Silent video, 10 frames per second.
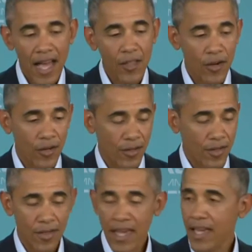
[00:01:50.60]
either
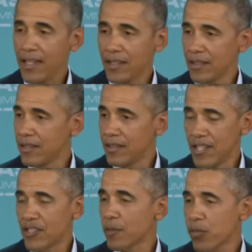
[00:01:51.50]
they
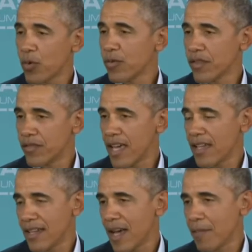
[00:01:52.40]
disapprove of
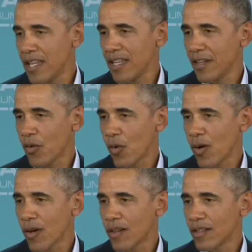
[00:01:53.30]
that nominee
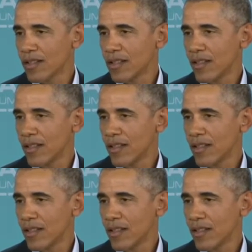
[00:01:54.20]
or